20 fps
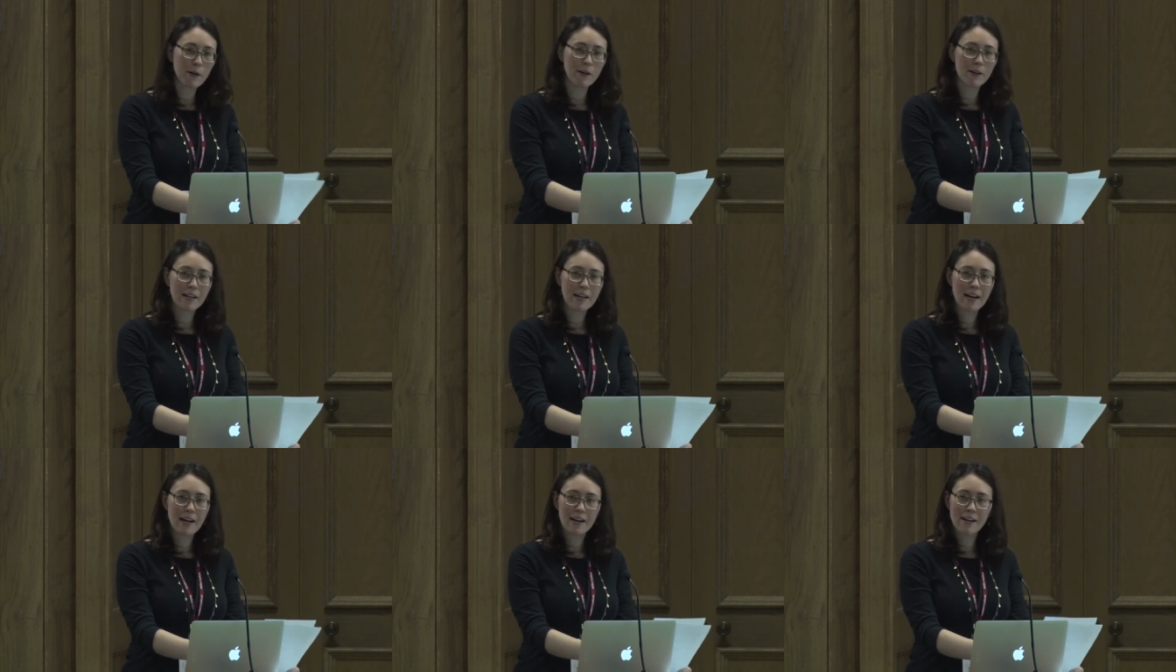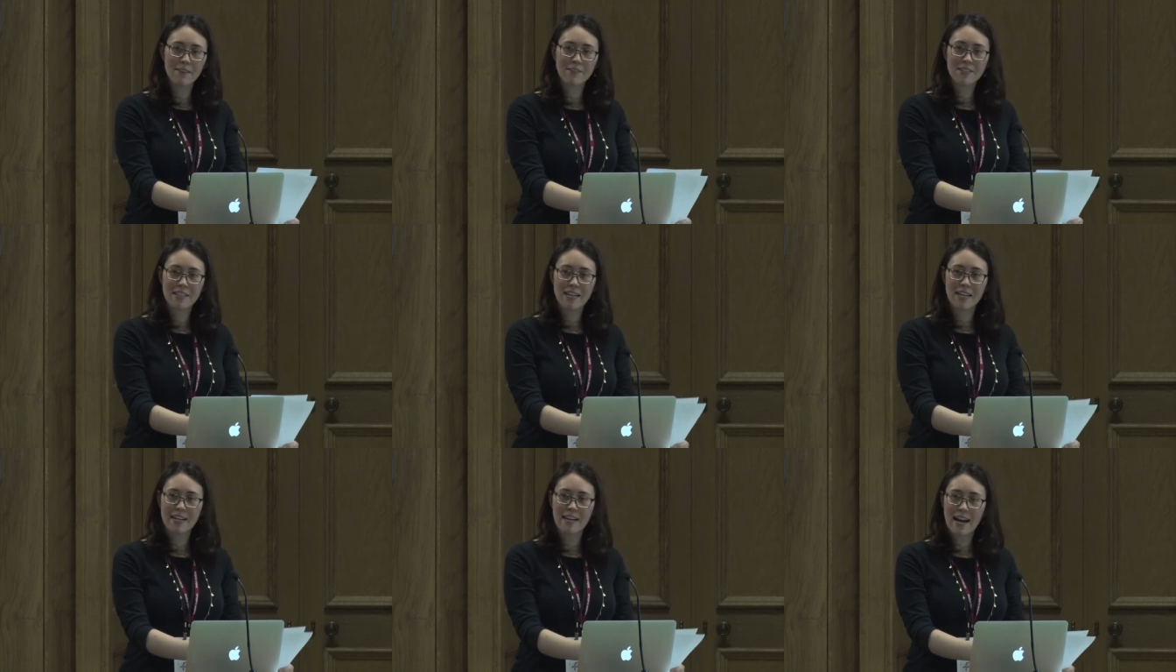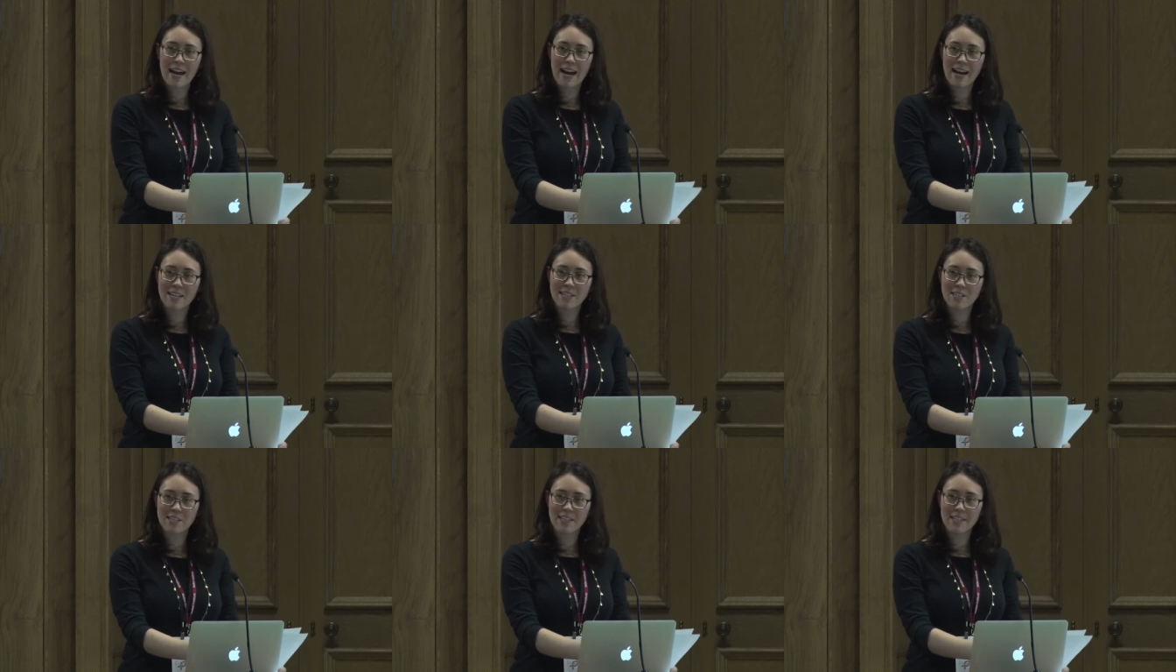Archives, and
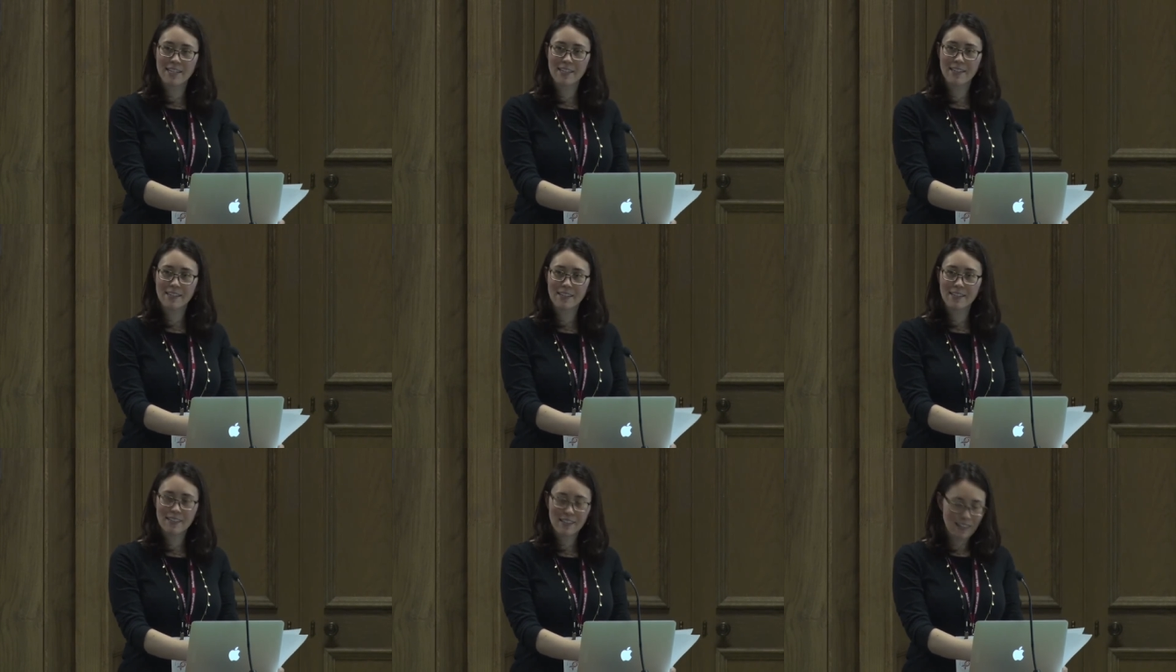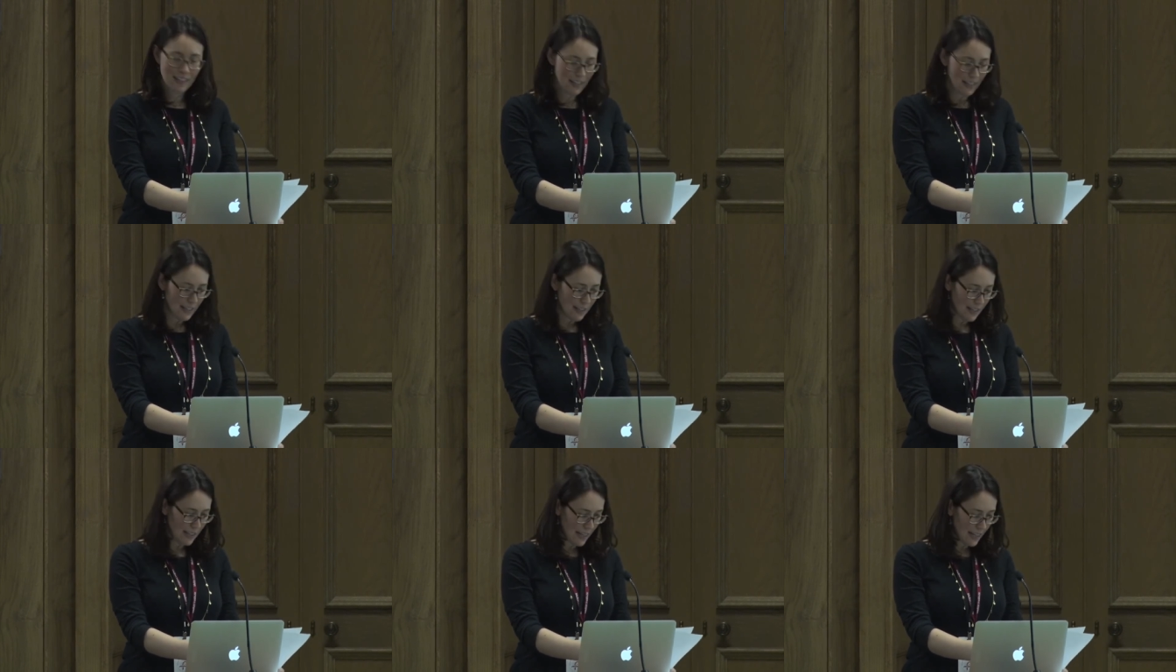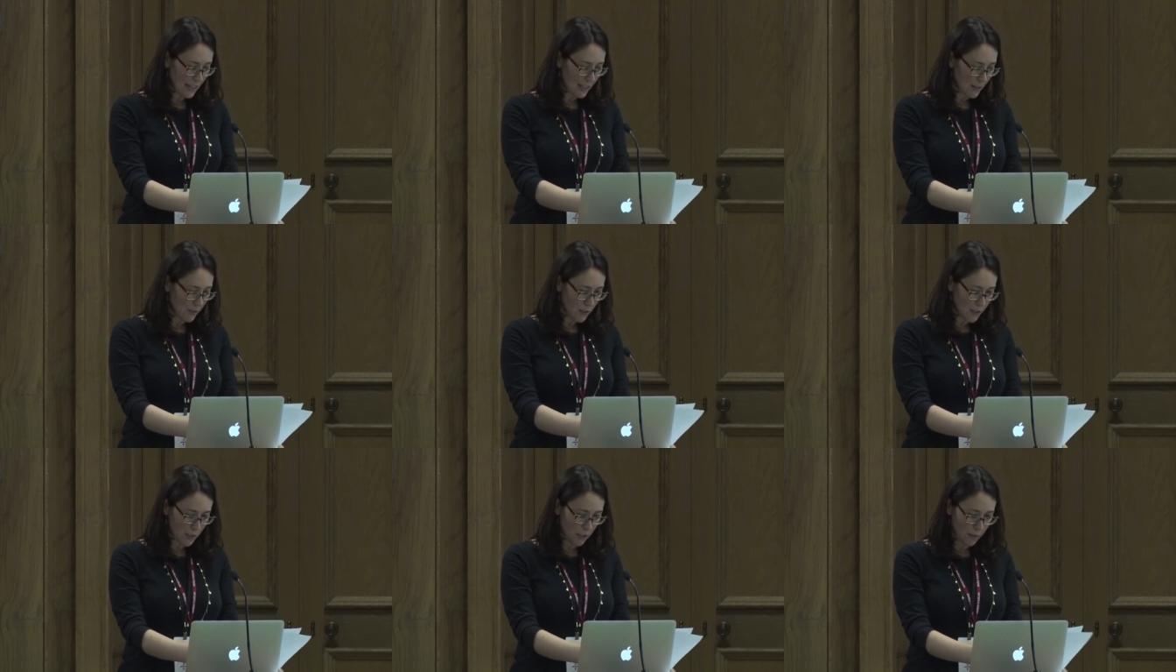Addgene. Thank
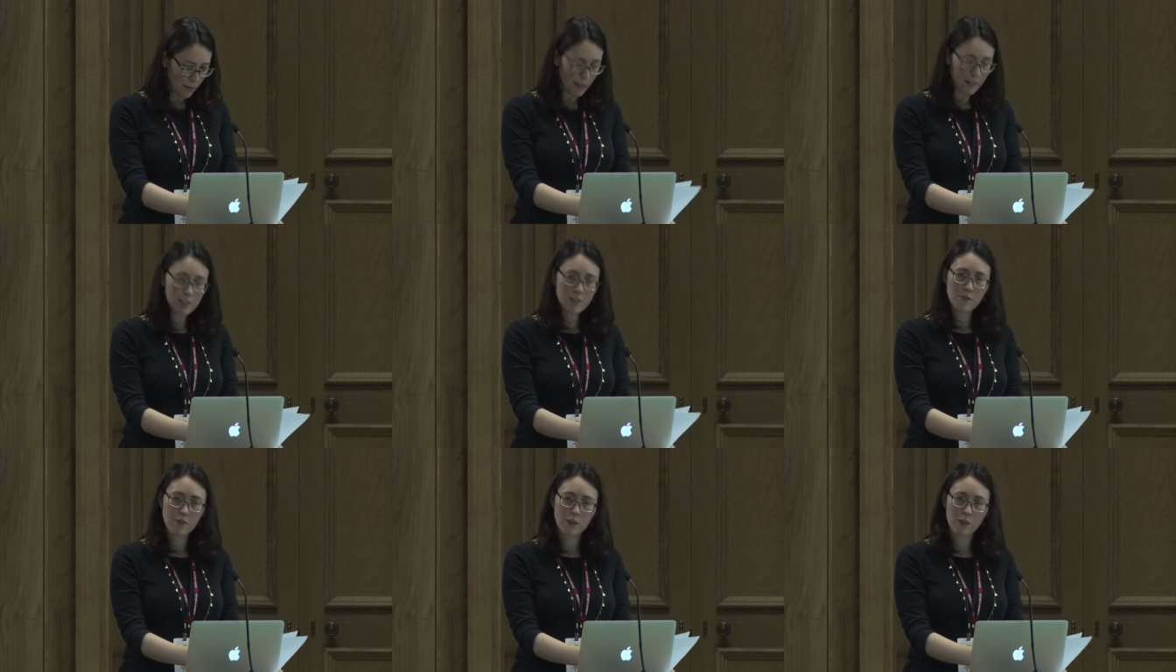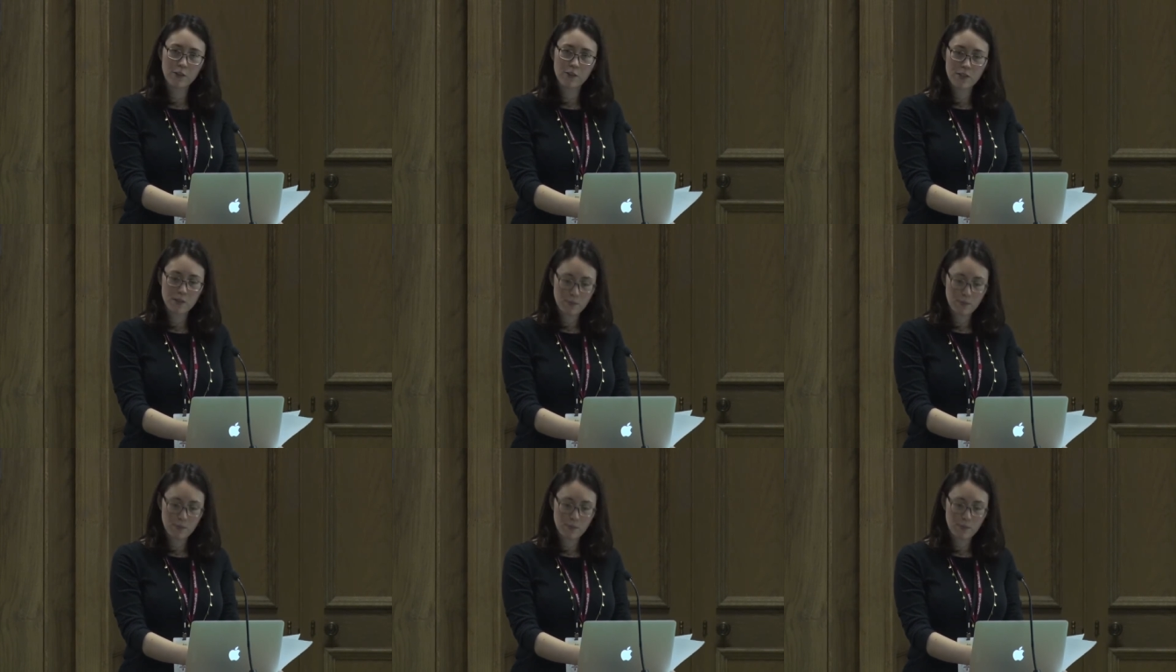you so much for your